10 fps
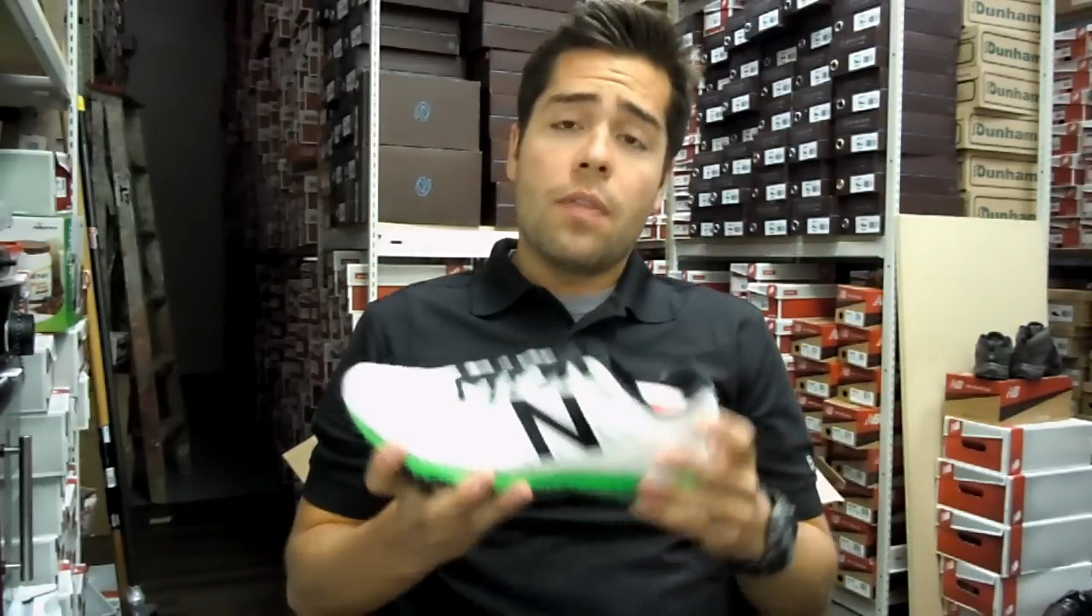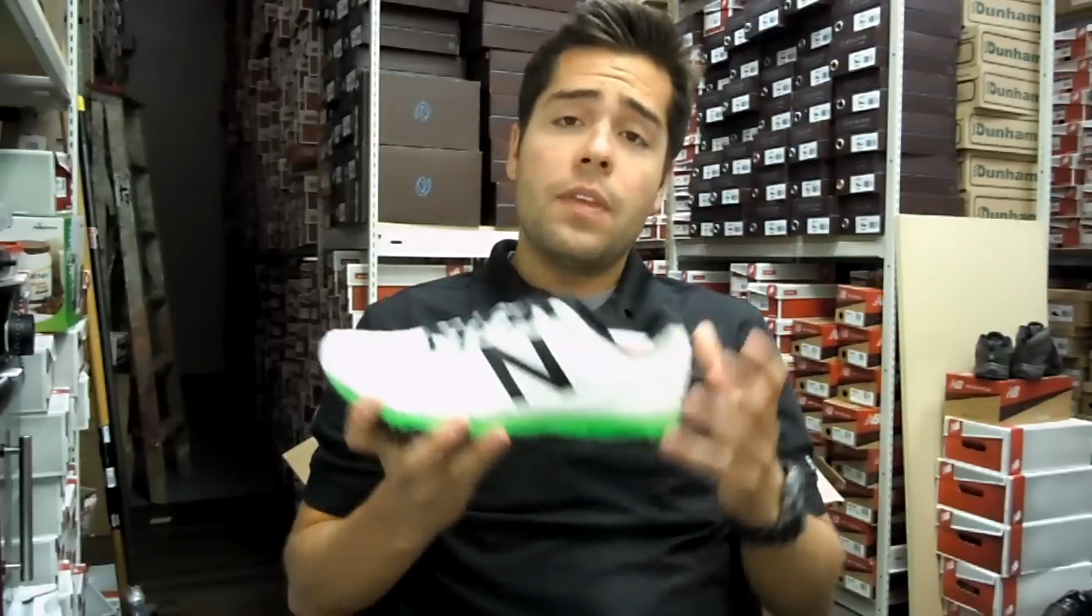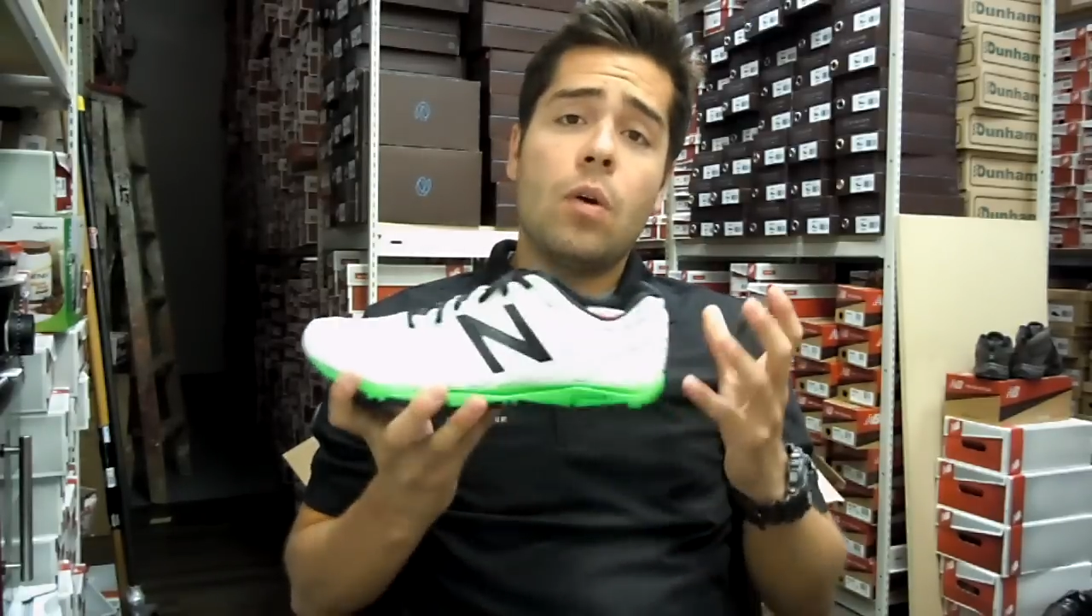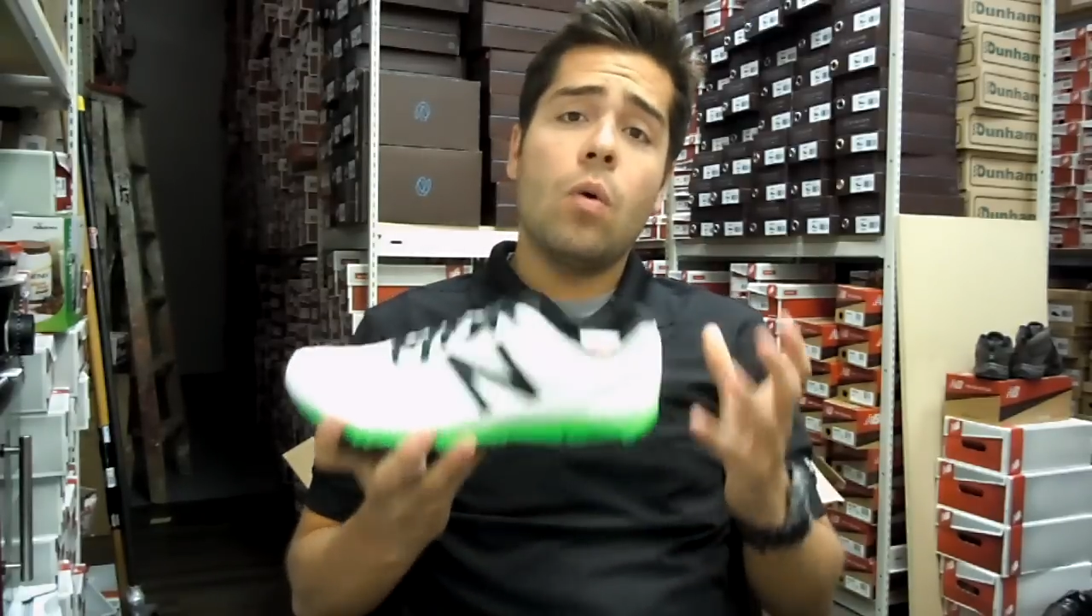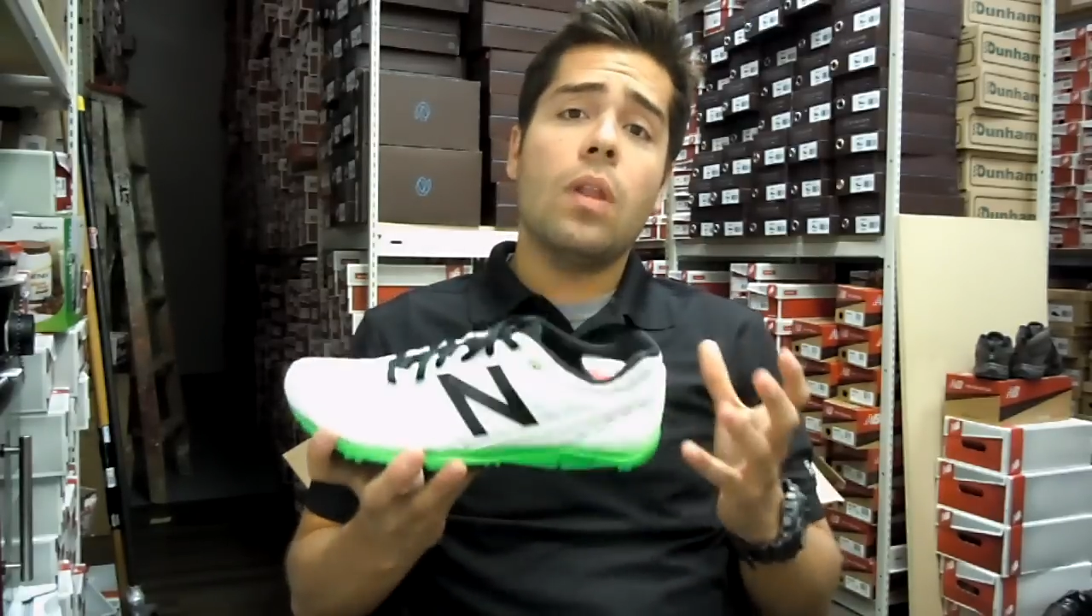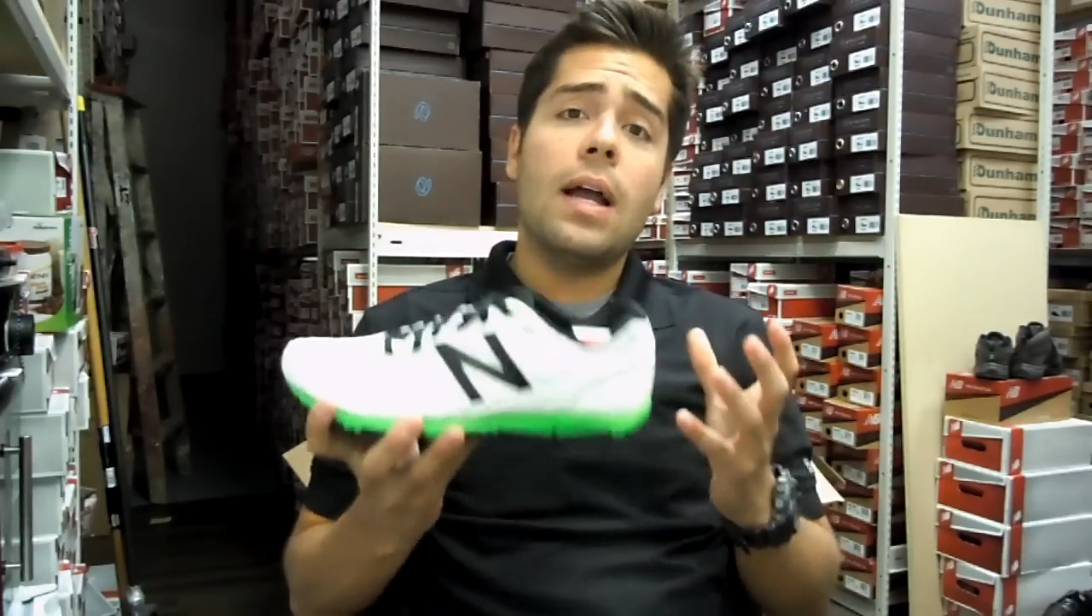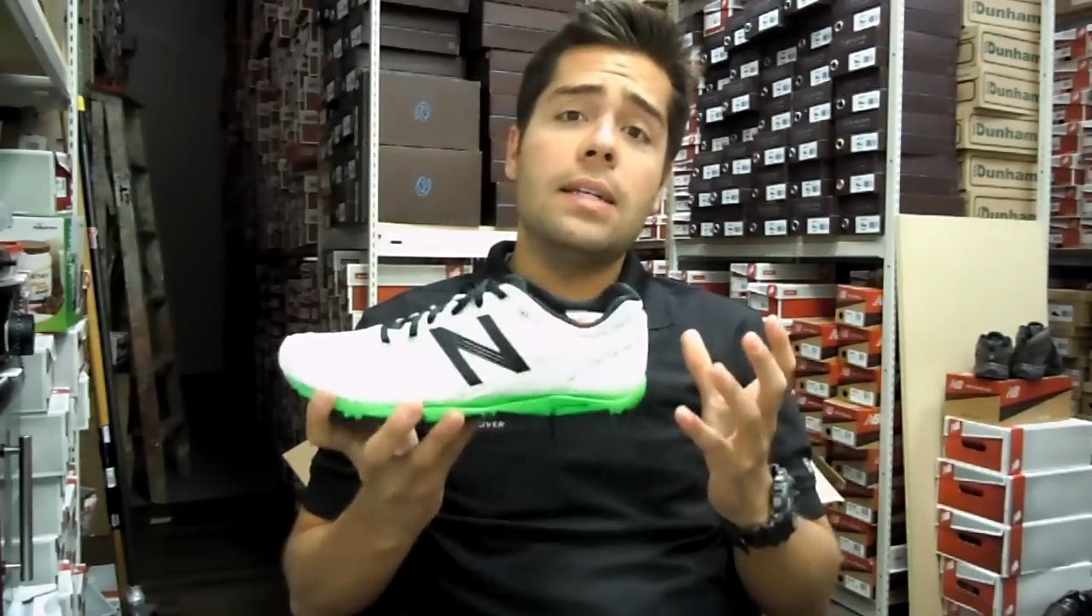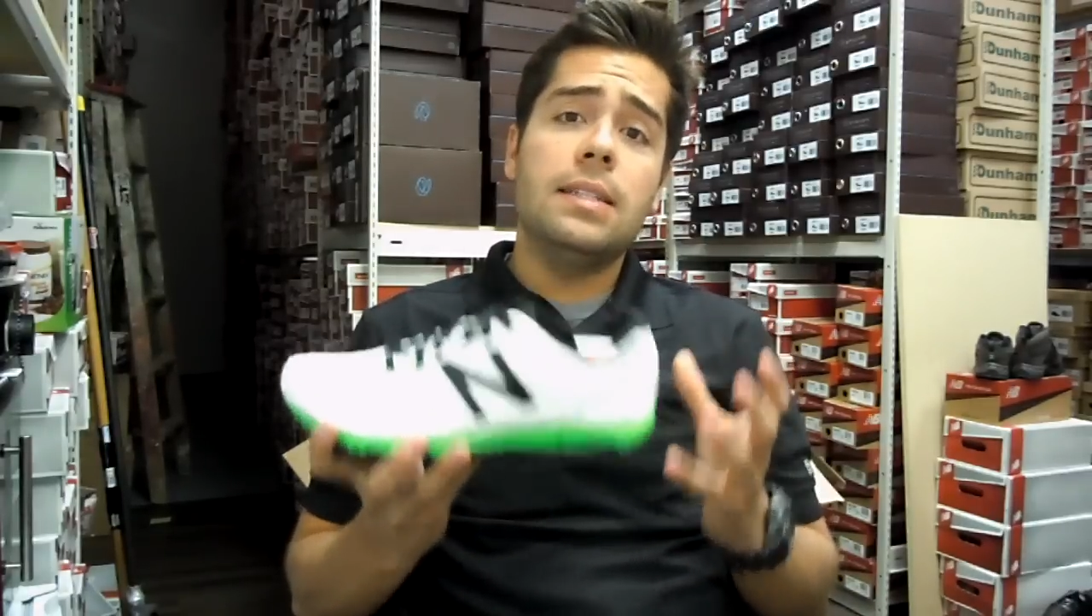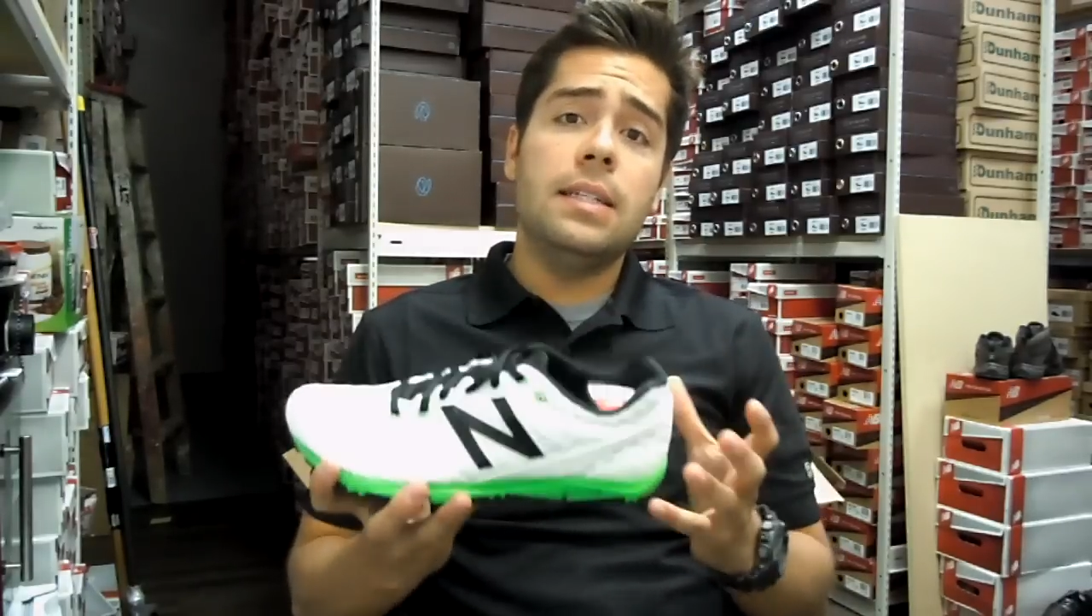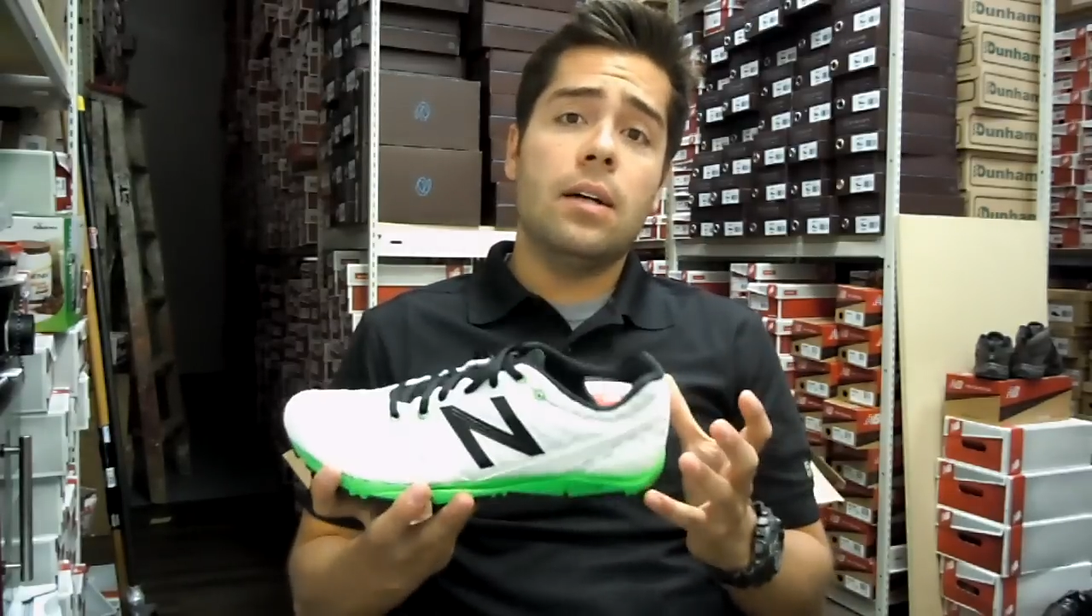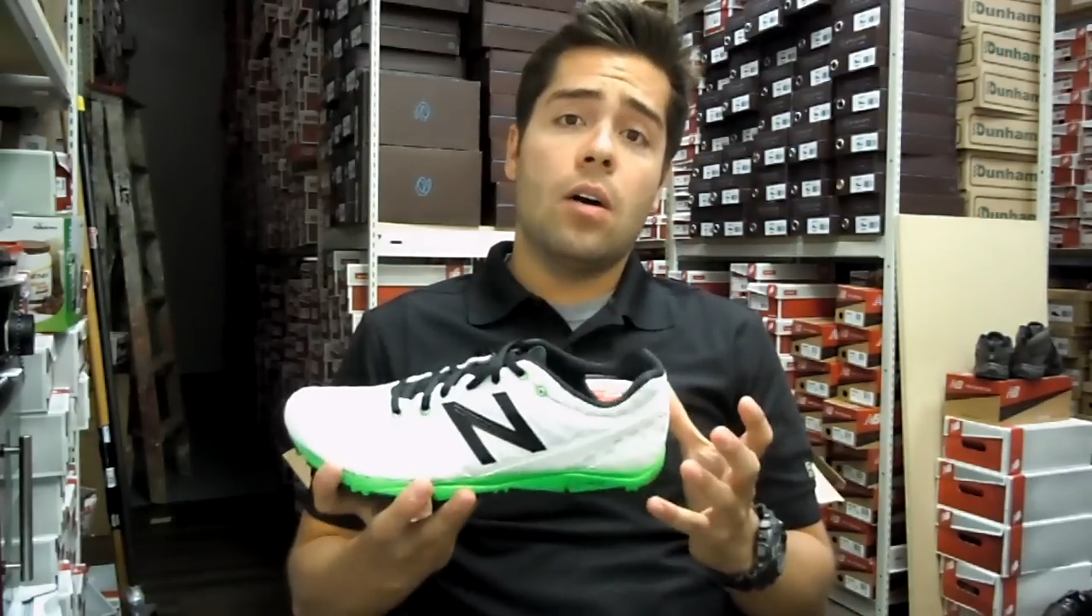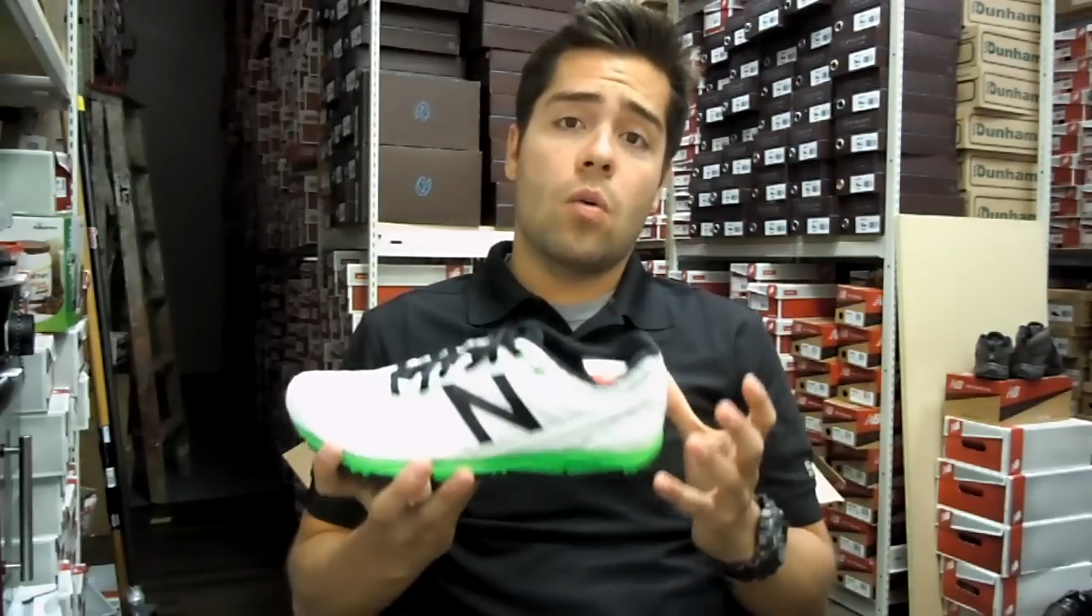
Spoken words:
The whole idea